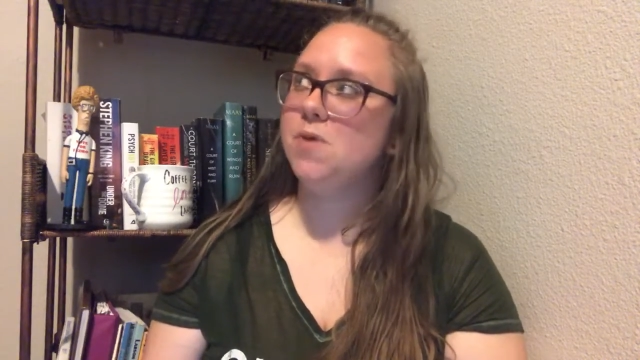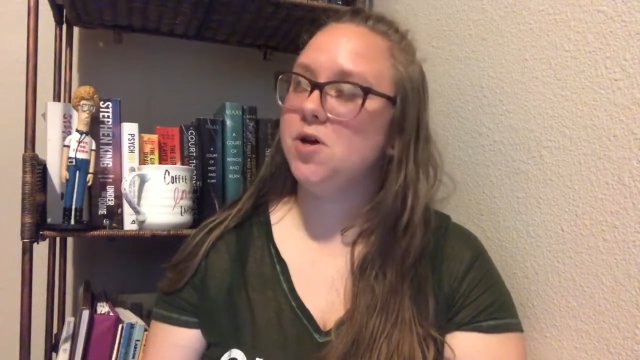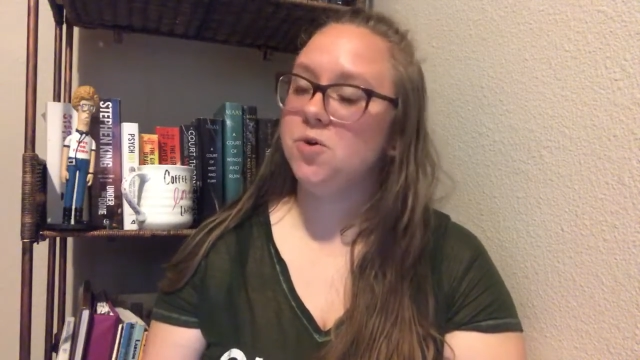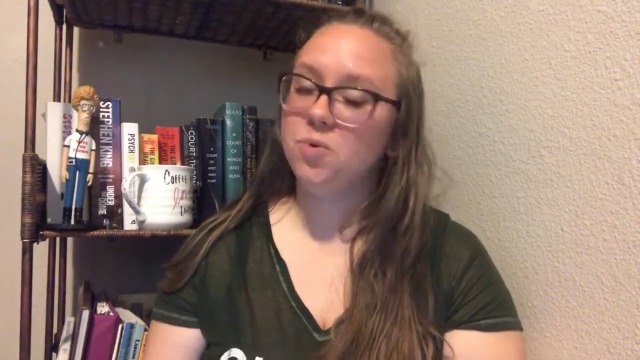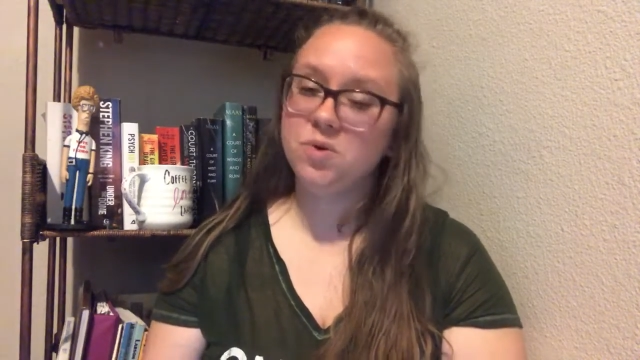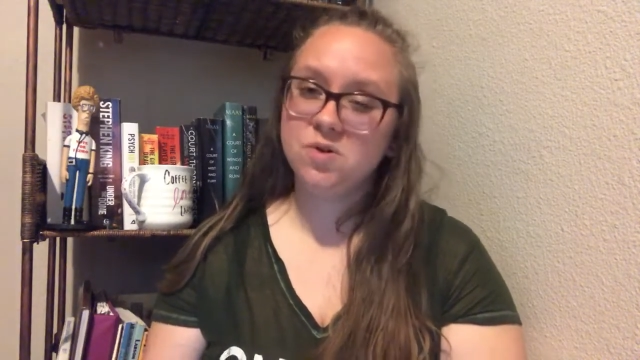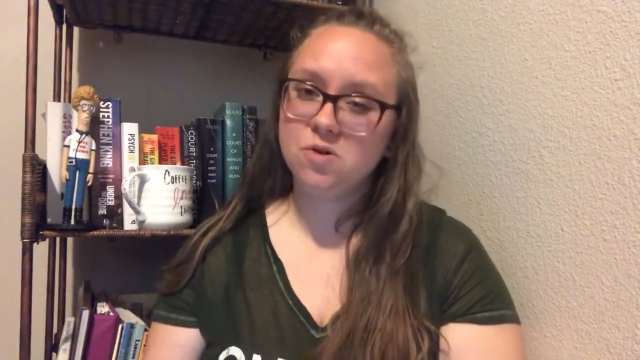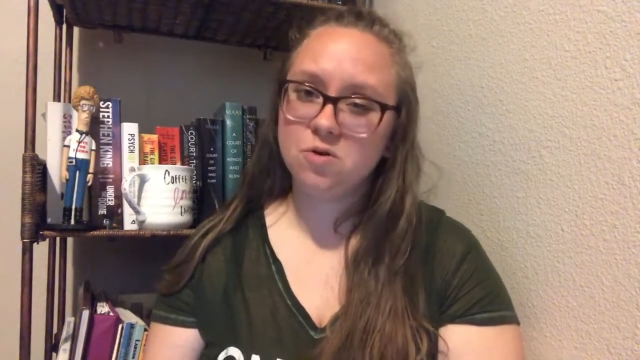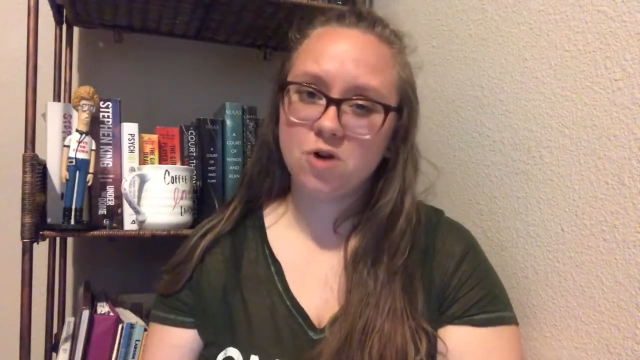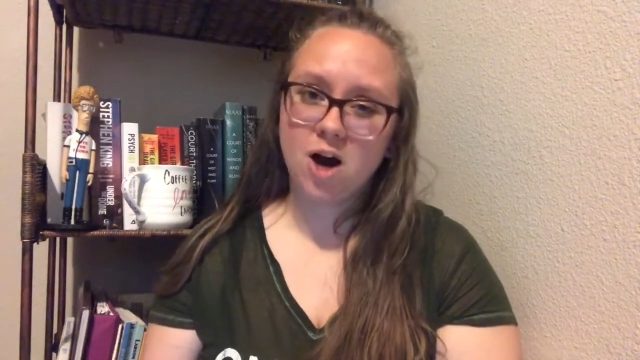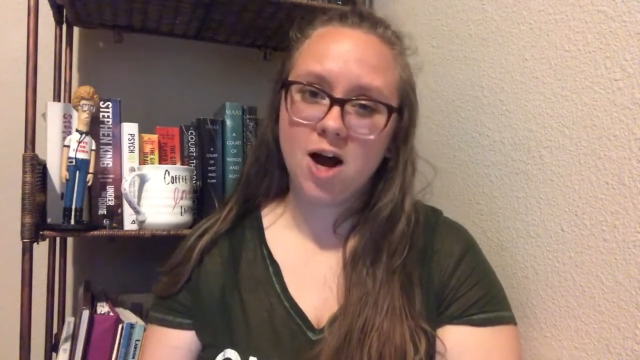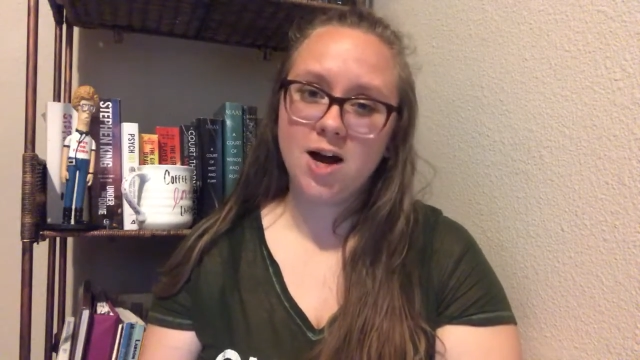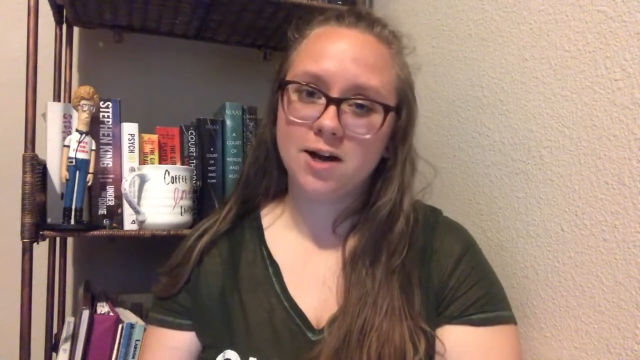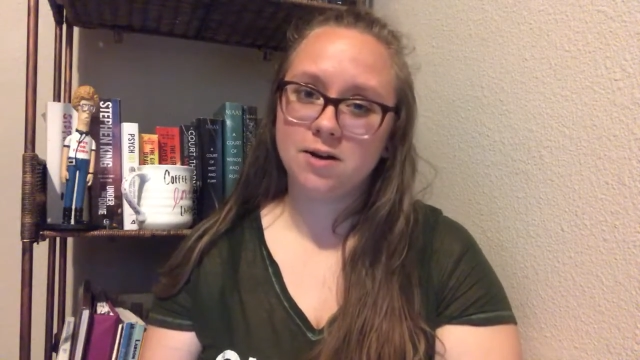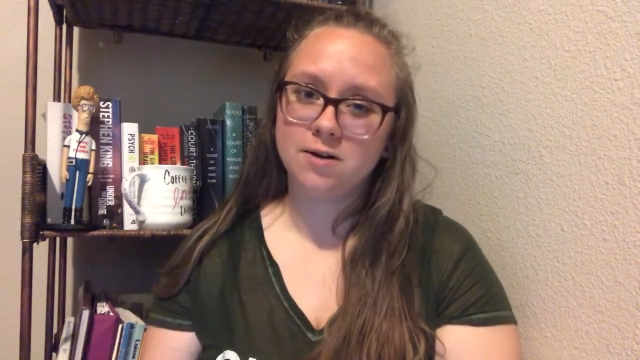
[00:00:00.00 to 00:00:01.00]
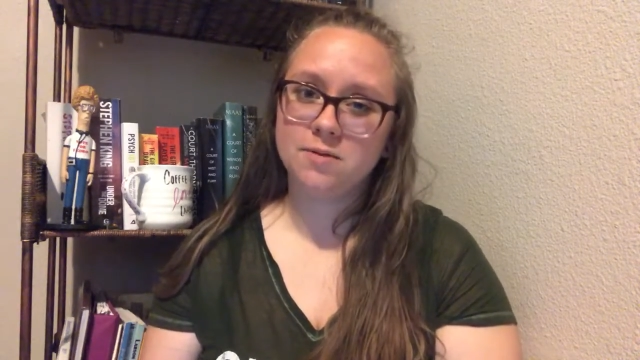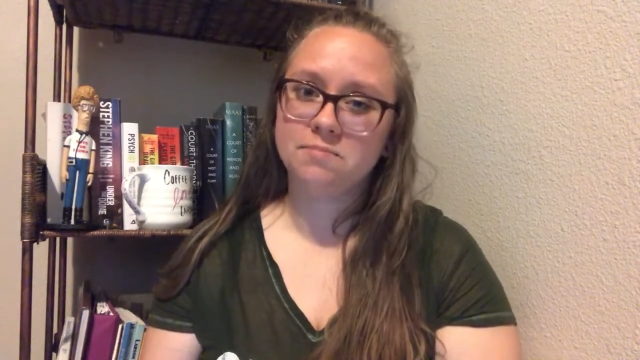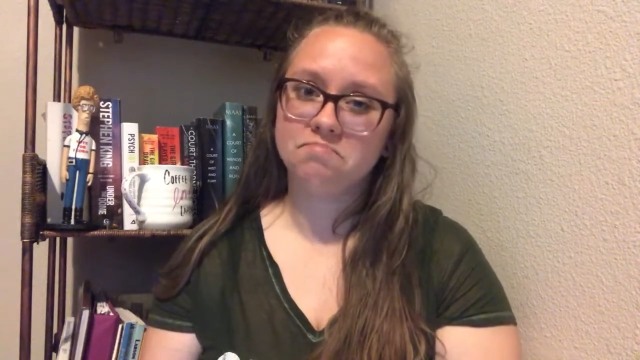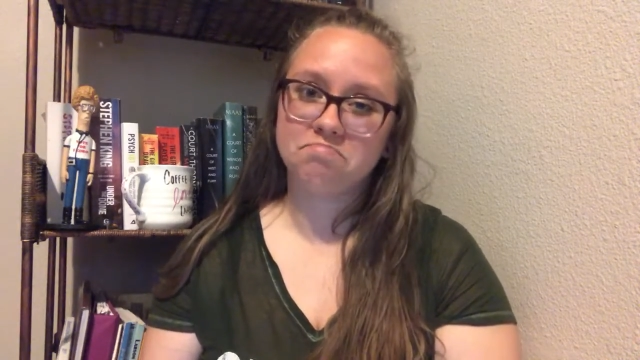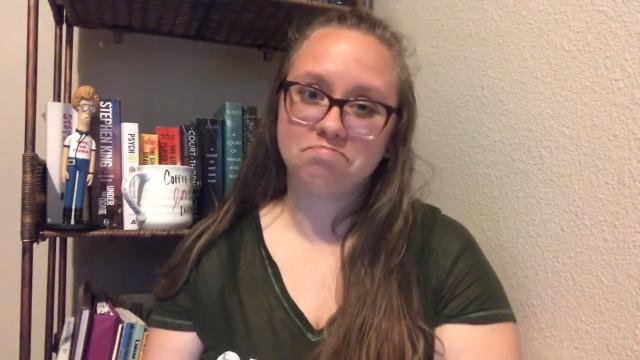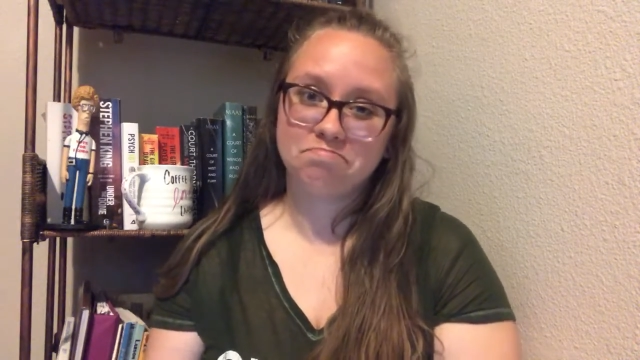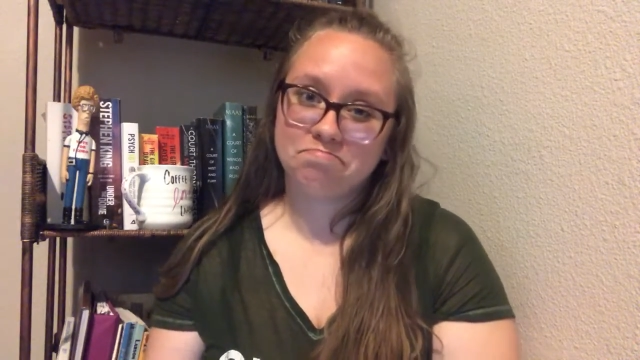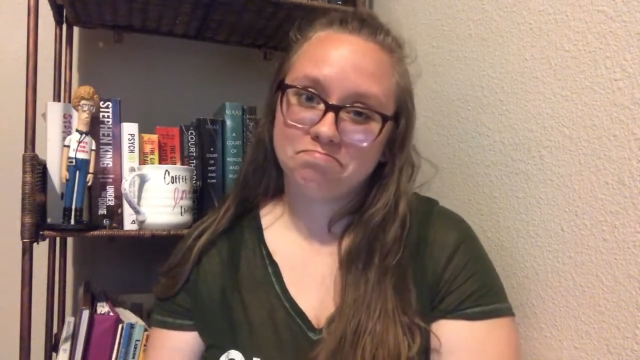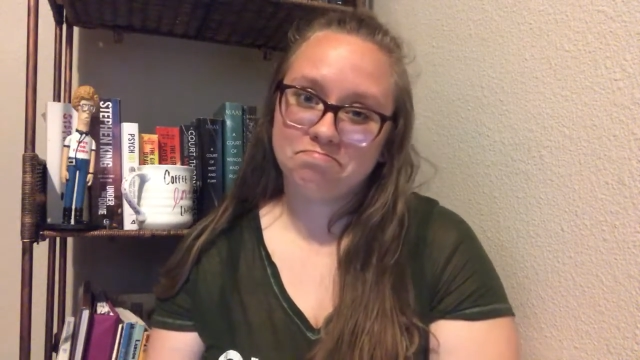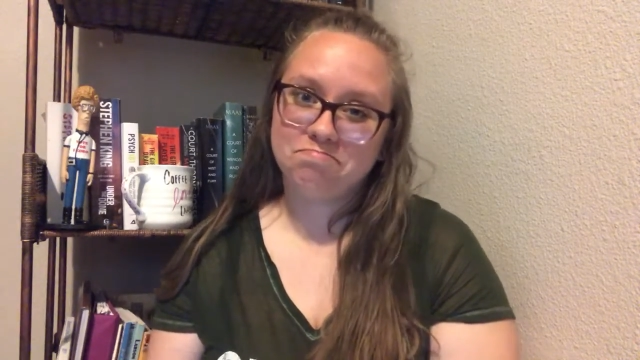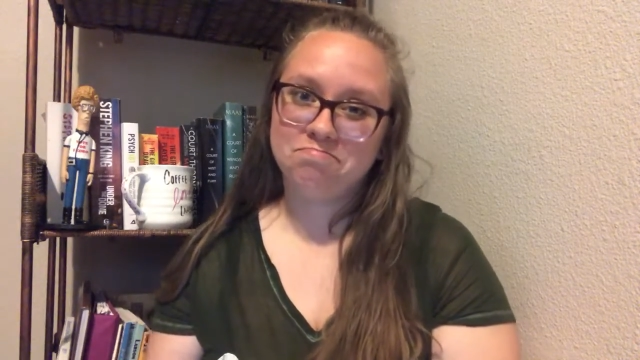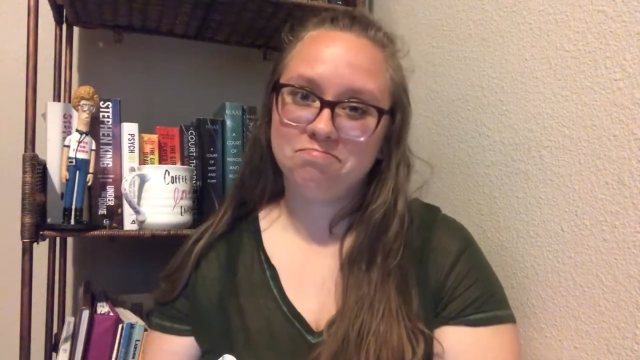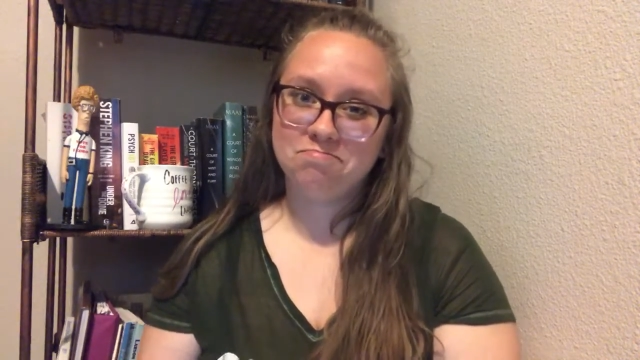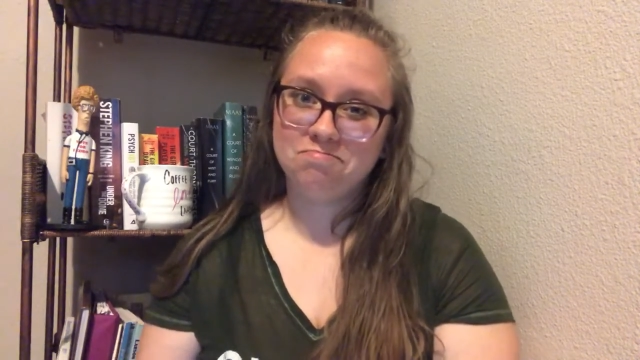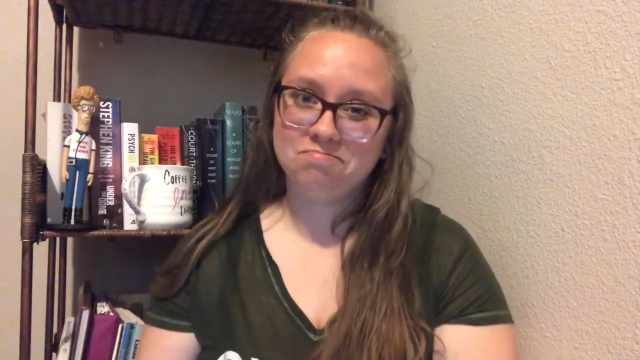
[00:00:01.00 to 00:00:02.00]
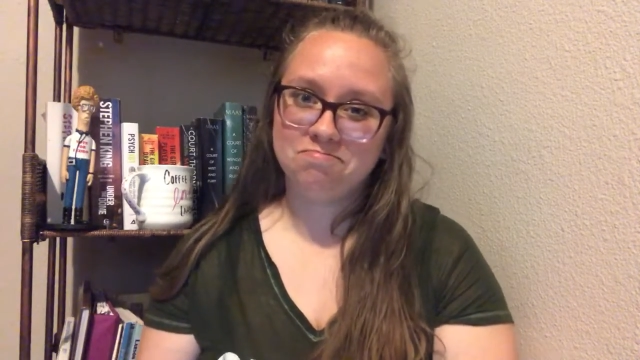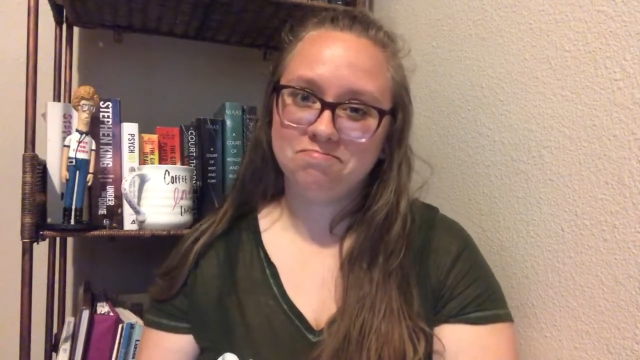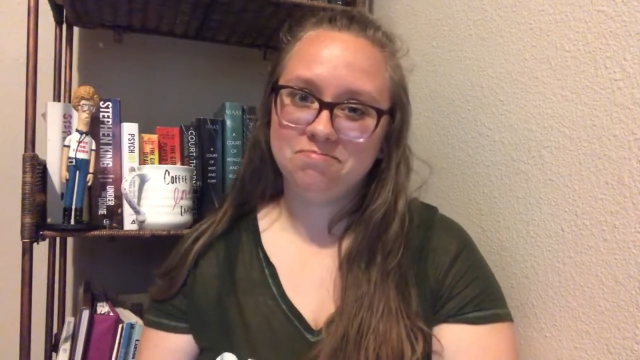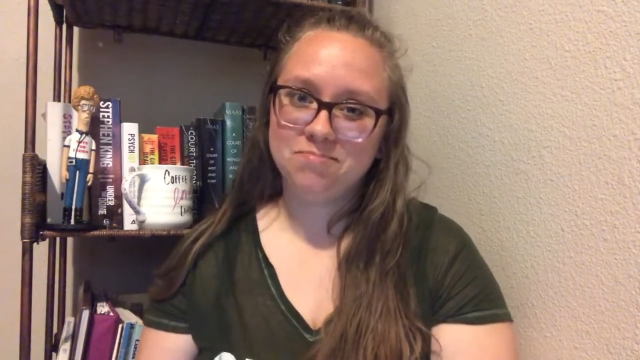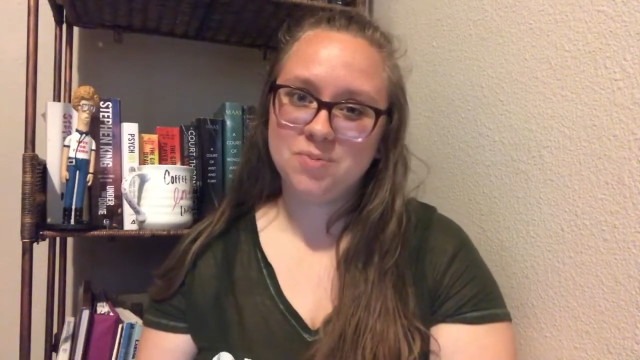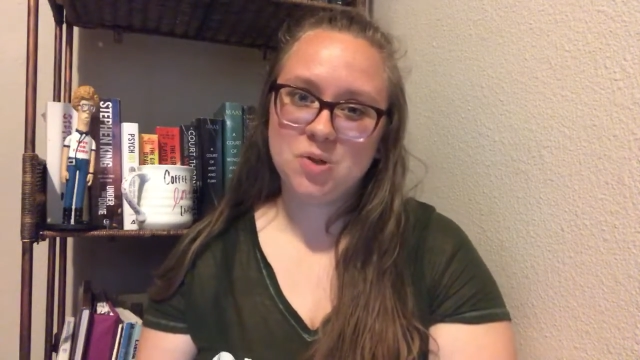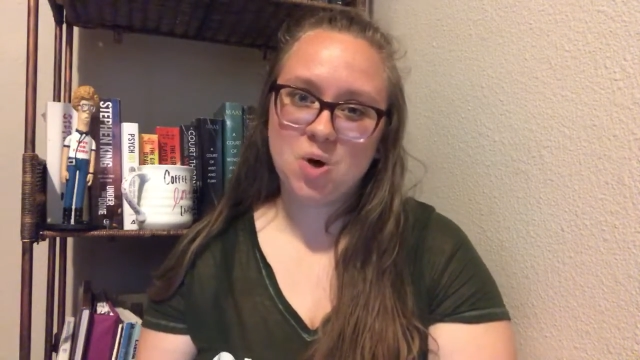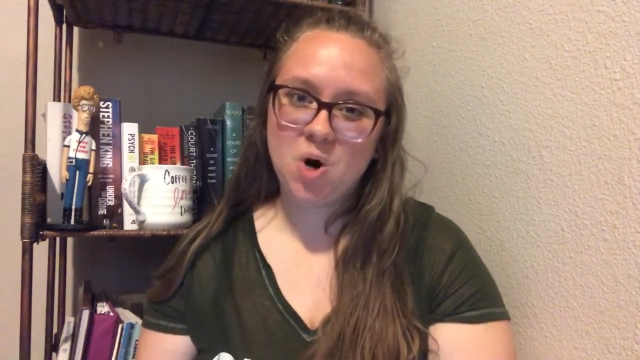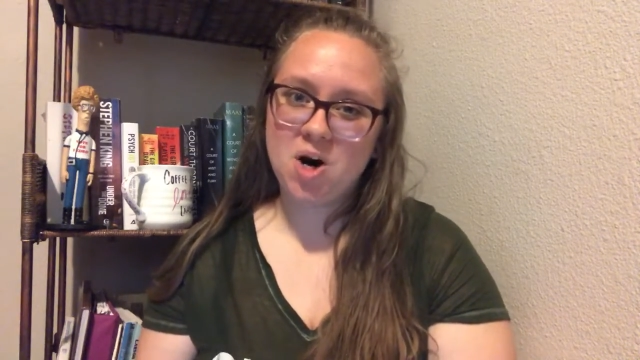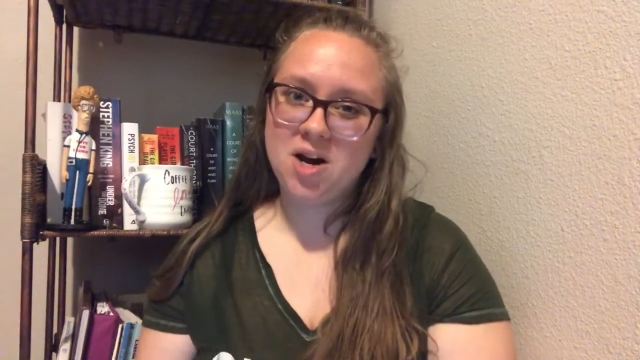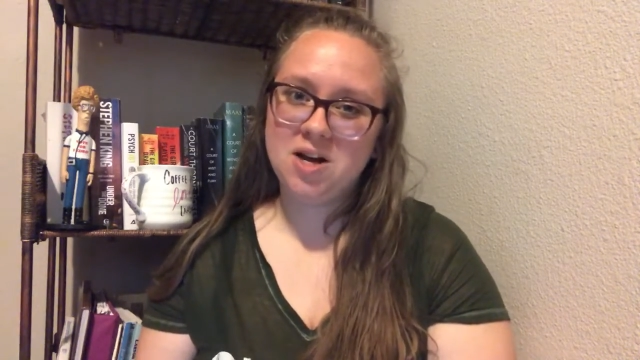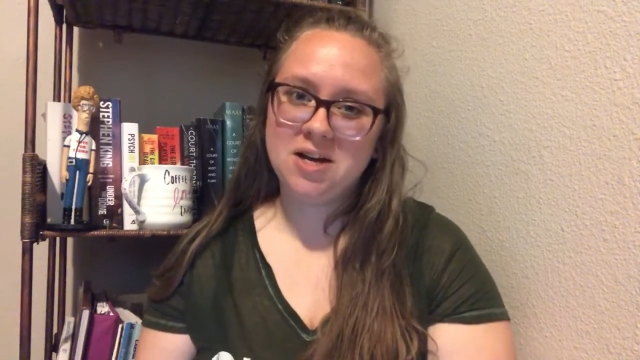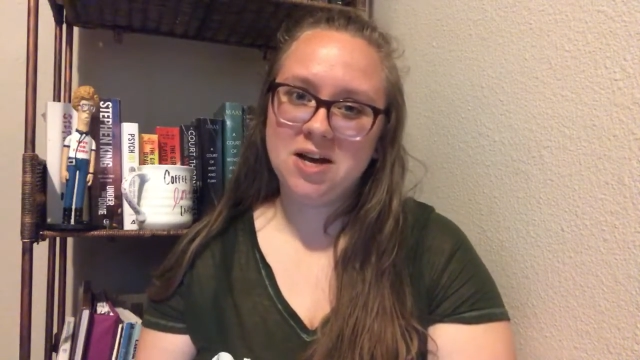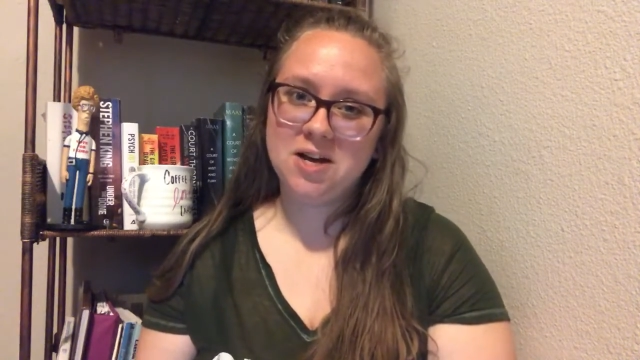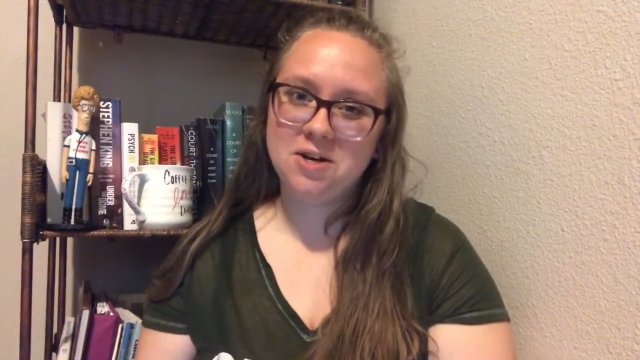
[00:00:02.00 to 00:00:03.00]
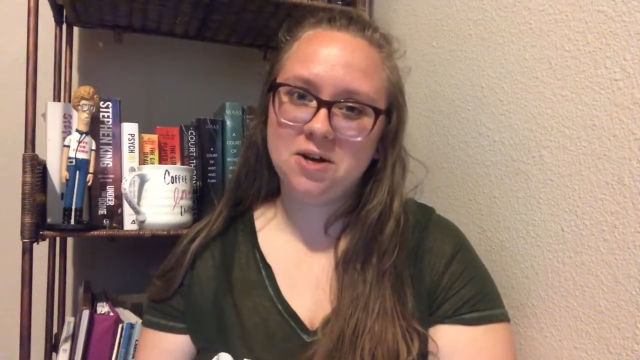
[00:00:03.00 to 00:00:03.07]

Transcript: a ride. Sorry, I can't